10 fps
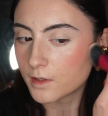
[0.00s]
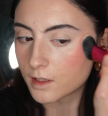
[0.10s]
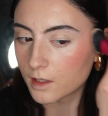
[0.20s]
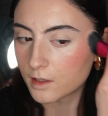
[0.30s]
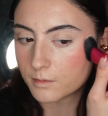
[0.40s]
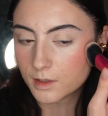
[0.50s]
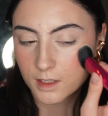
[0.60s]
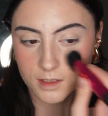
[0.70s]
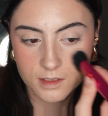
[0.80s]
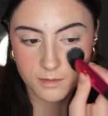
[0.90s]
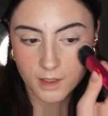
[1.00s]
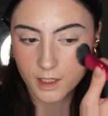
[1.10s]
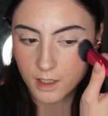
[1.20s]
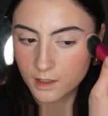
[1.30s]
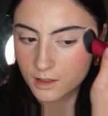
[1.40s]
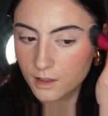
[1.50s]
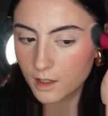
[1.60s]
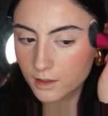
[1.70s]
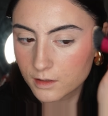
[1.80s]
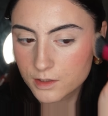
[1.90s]
and kind of blends my
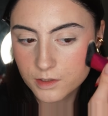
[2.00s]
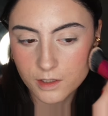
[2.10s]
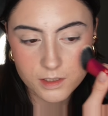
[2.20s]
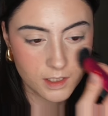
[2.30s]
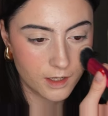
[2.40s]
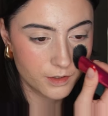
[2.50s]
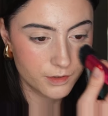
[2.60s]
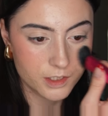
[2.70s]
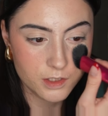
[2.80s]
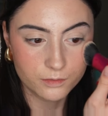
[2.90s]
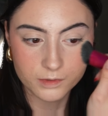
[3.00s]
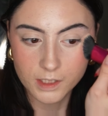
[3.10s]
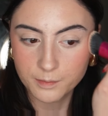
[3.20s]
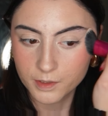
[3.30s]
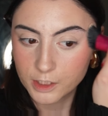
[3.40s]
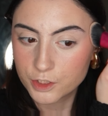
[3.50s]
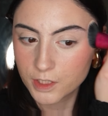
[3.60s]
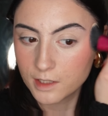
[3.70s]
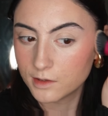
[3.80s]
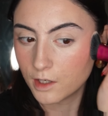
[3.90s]
acne scars together. This is a really pretty
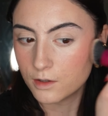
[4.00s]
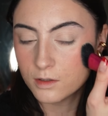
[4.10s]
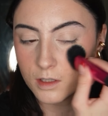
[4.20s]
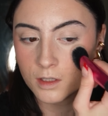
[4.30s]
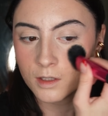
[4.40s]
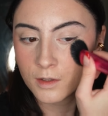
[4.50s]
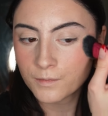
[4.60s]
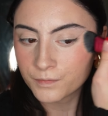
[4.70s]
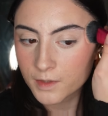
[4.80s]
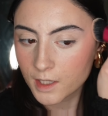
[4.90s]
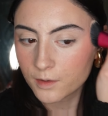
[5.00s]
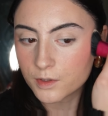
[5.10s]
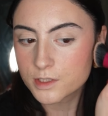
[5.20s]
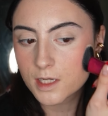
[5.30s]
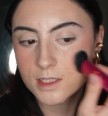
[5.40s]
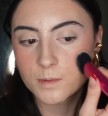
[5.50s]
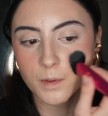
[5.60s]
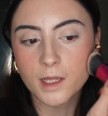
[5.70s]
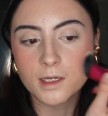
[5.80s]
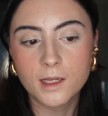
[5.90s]
shade though. And I will say it's
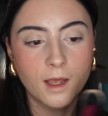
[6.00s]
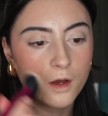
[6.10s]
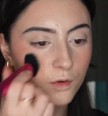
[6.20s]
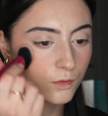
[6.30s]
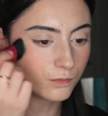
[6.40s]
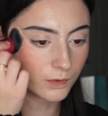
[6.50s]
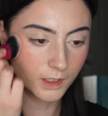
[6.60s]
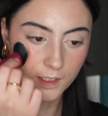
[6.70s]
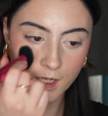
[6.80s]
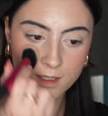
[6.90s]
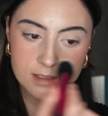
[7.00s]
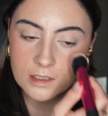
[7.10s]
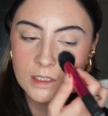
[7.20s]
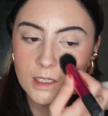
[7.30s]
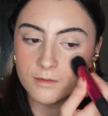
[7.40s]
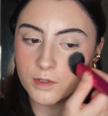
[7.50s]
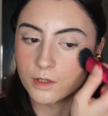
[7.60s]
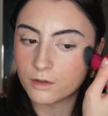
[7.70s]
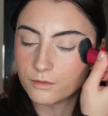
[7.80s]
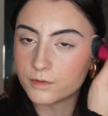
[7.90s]
blending out really nicely,
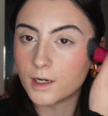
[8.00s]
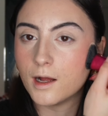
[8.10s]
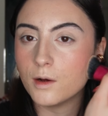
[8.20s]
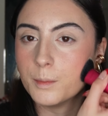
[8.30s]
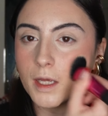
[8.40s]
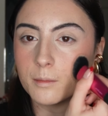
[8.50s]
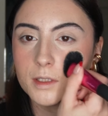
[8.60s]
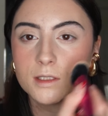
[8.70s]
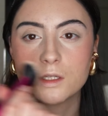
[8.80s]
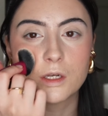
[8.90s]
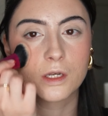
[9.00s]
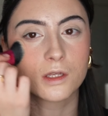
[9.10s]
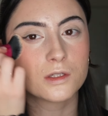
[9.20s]
even though for how pigmented it